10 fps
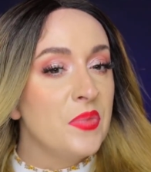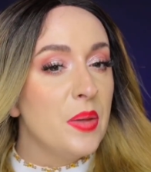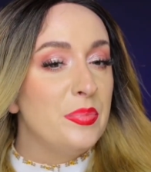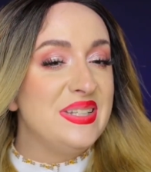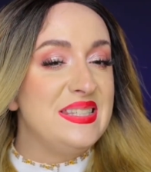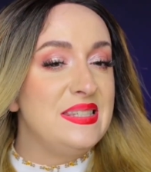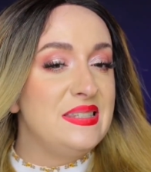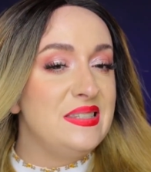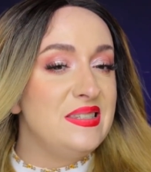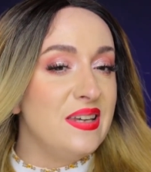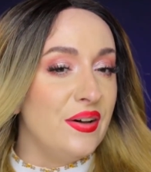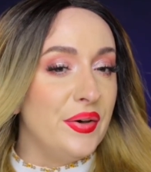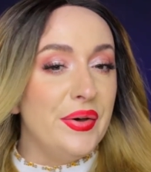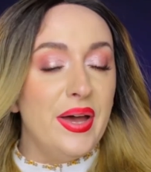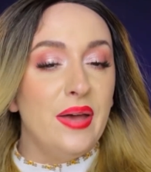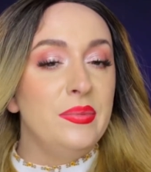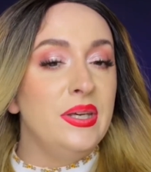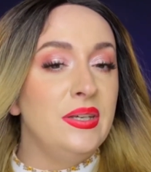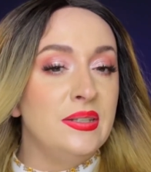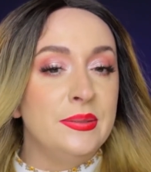But still, I
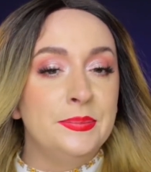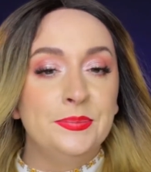mean,